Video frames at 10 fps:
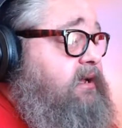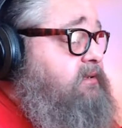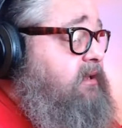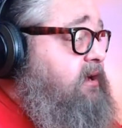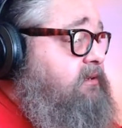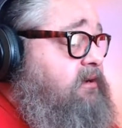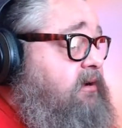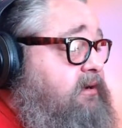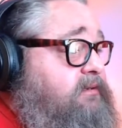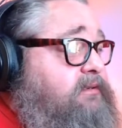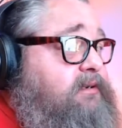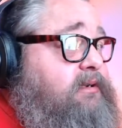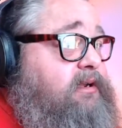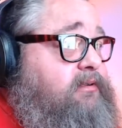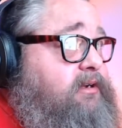It's a lost cause.
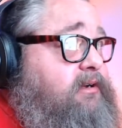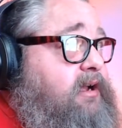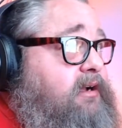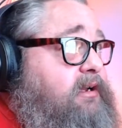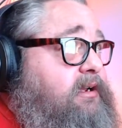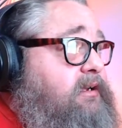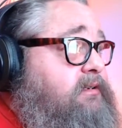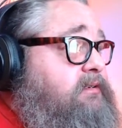You're not gonna